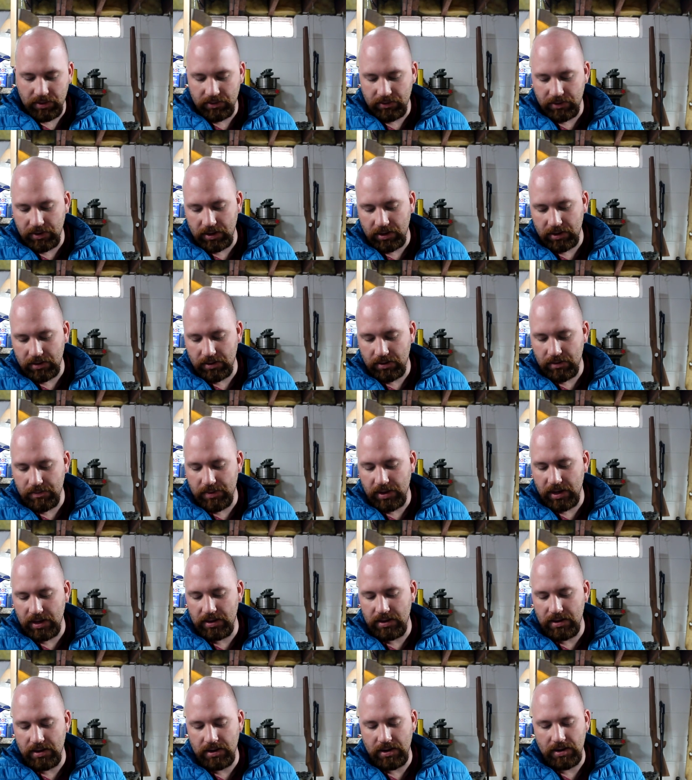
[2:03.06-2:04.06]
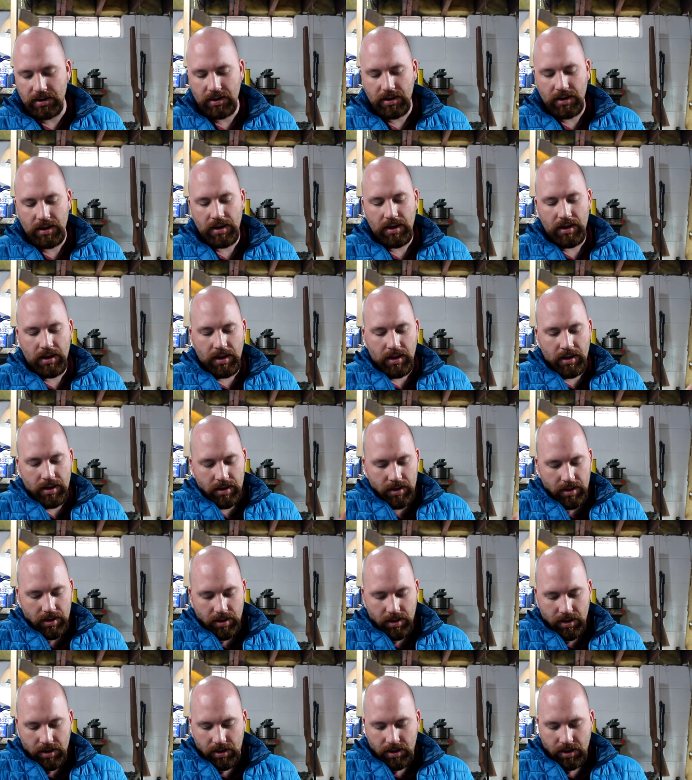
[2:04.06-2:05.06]
all the way along the bed there.
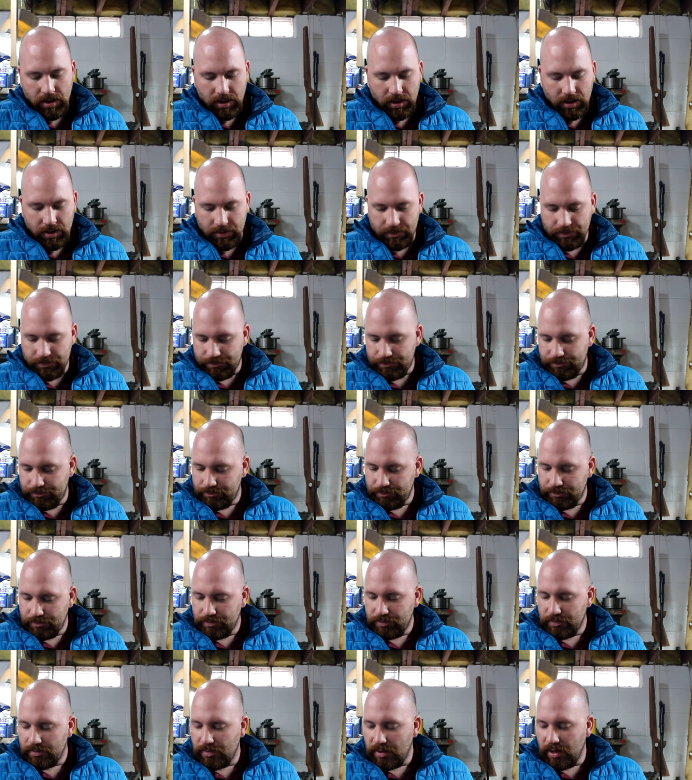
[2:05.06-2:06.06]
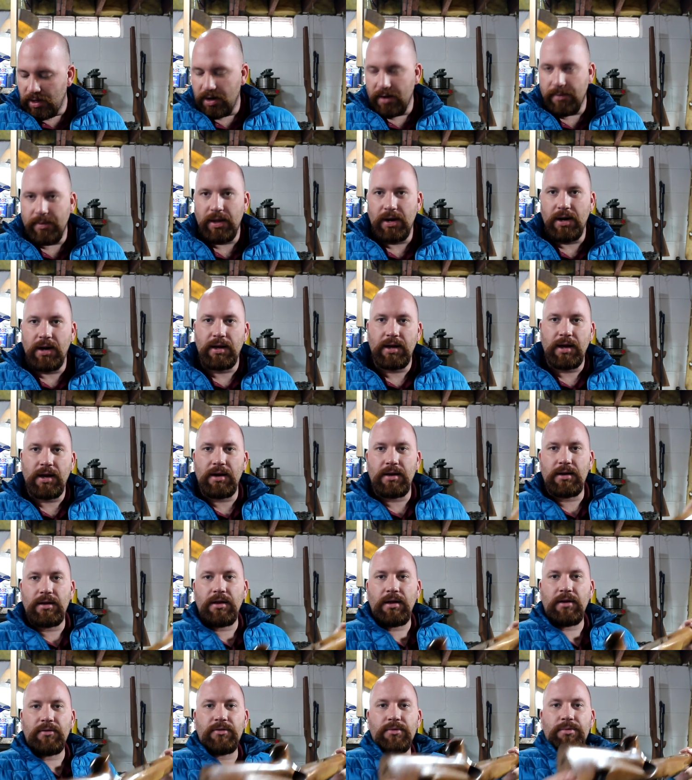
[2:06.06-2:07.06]
Um, and I mean, I gotta
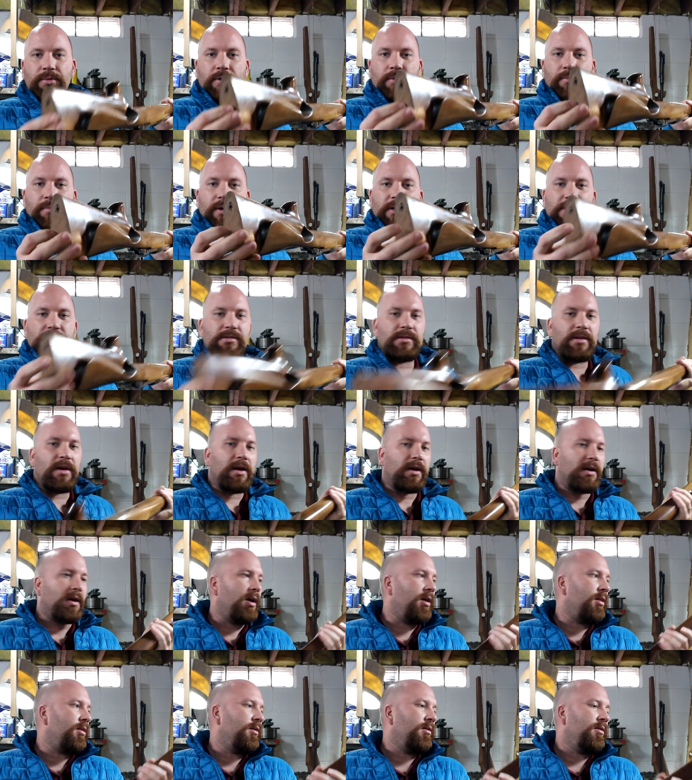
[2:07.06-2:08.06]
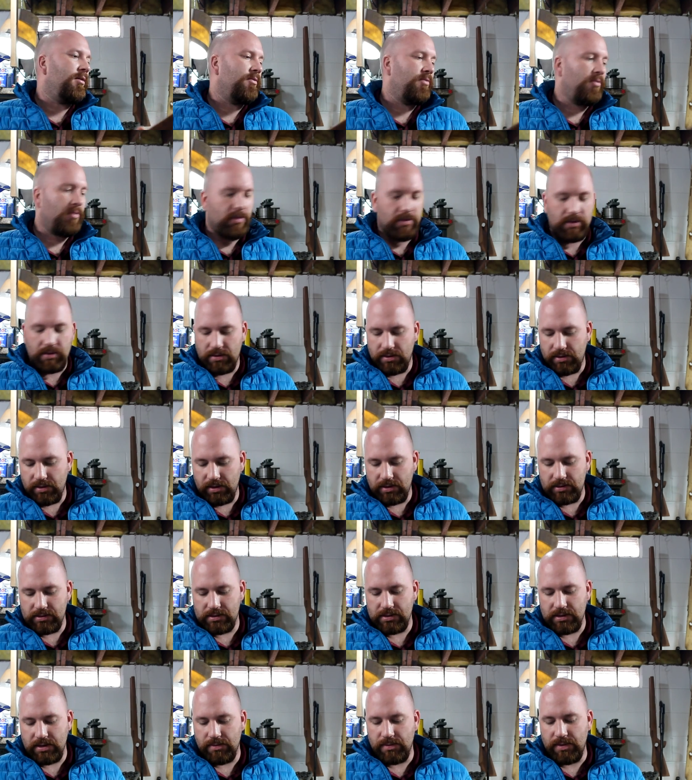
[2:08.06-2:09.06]
I'll have to put a butt stock on there and a few other
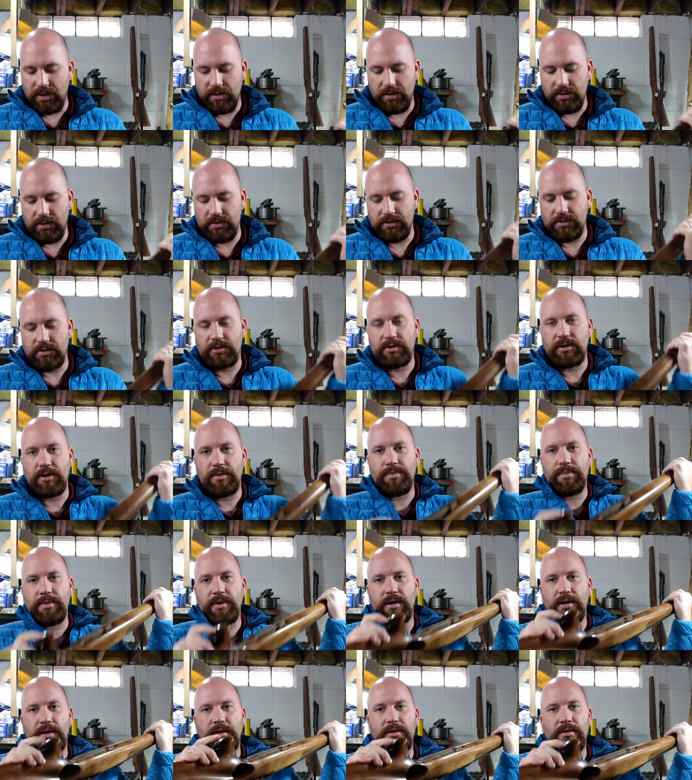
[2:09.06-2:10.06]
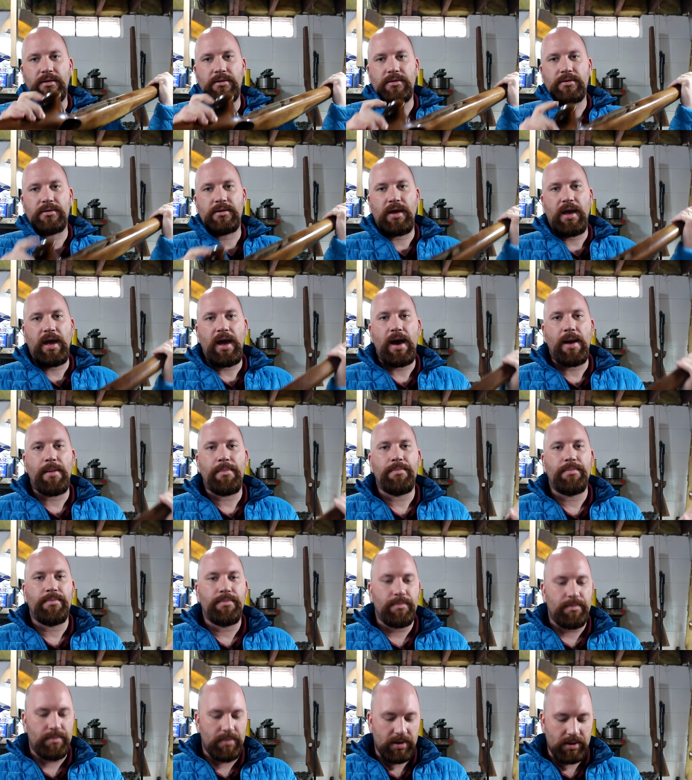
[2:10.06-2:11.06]
things, and I'll maybe do a grip and a cap,
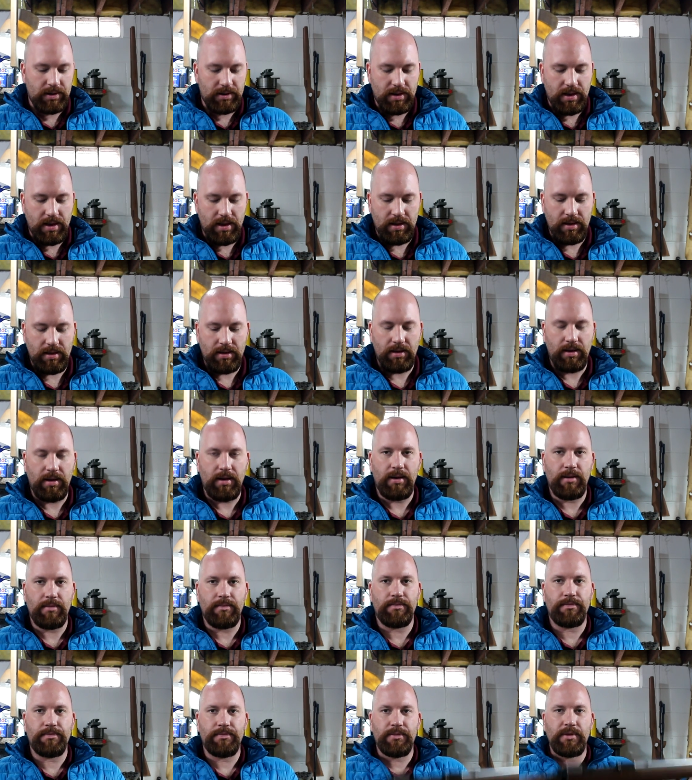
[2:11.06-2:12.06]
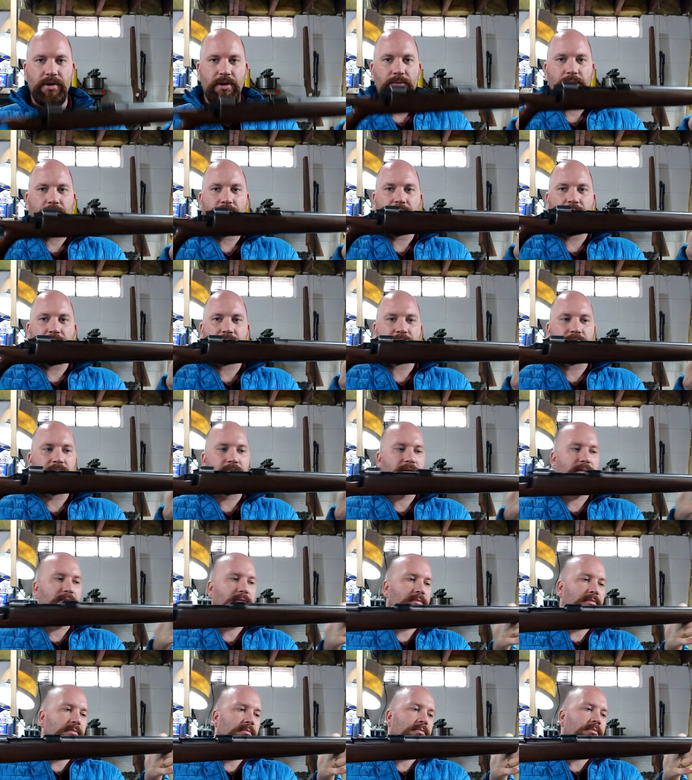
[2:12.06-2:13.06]
but um, that'll be a nice
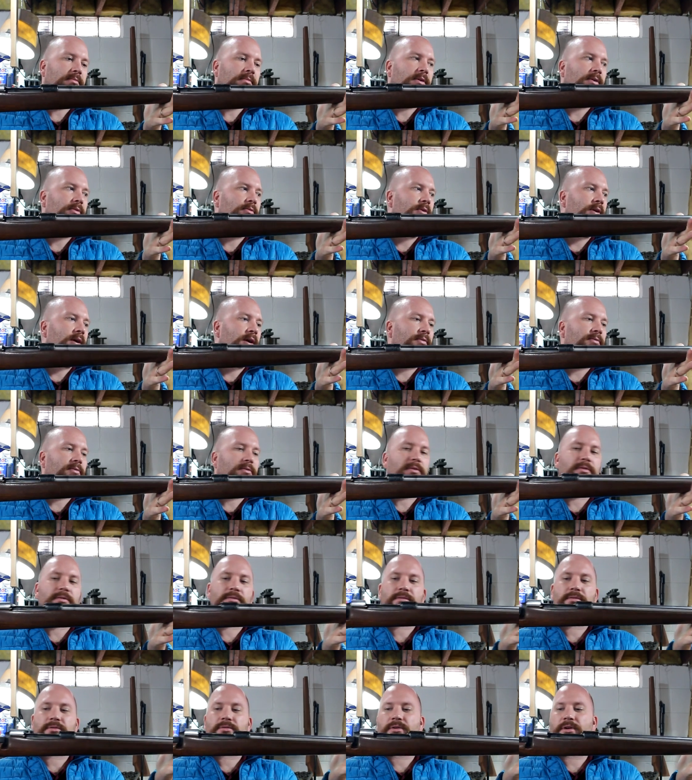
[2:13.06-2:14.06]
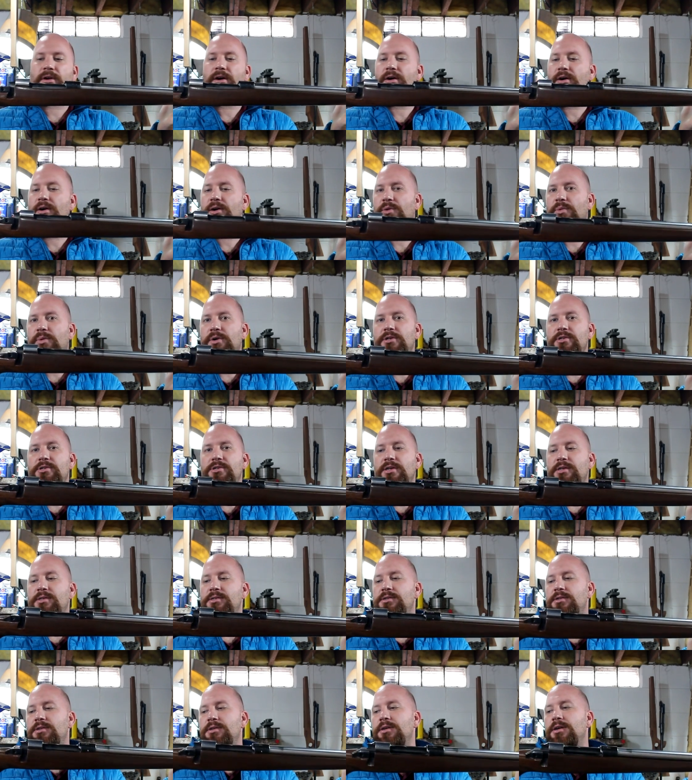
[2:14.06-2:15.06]
little little rifle, three aught
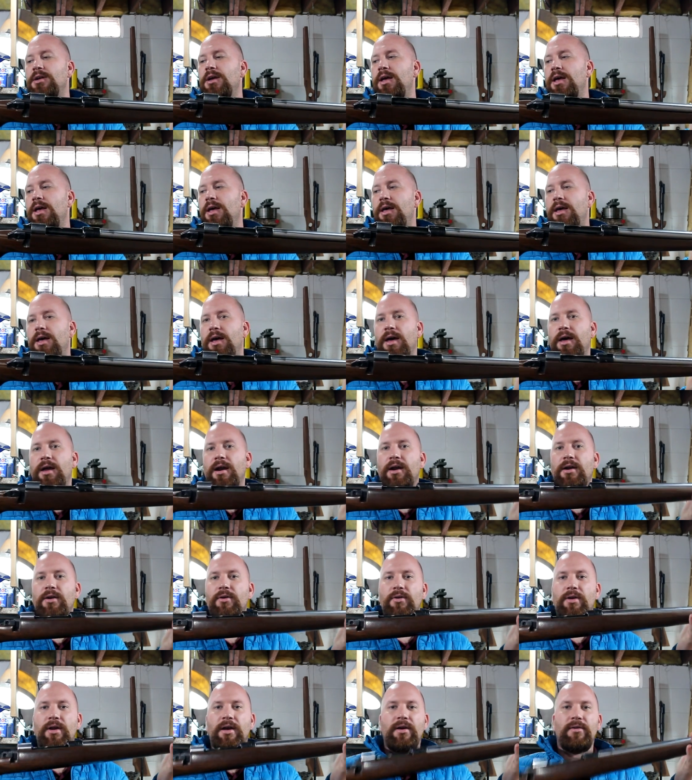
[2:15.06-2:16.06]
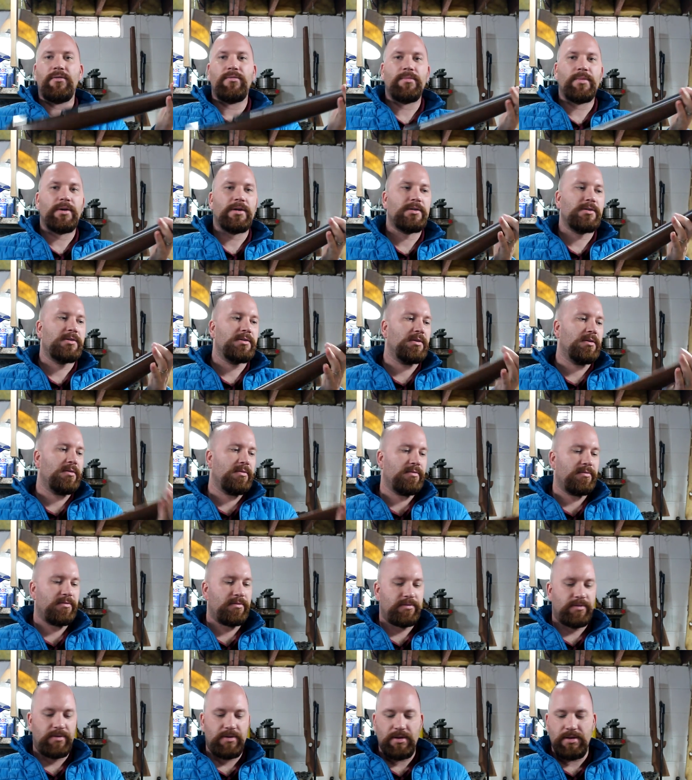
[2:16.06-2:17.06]
Winchester. And I don't have much
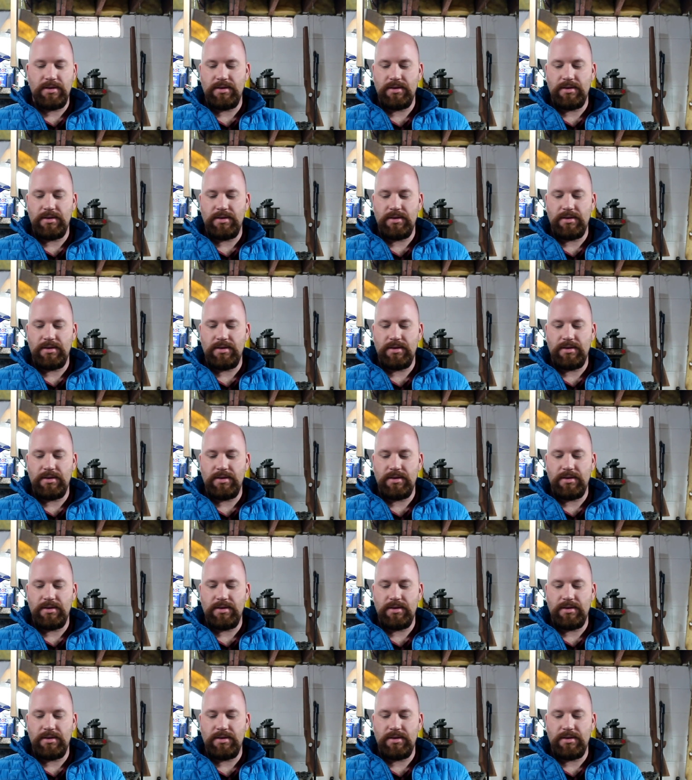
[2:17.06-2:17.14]
of,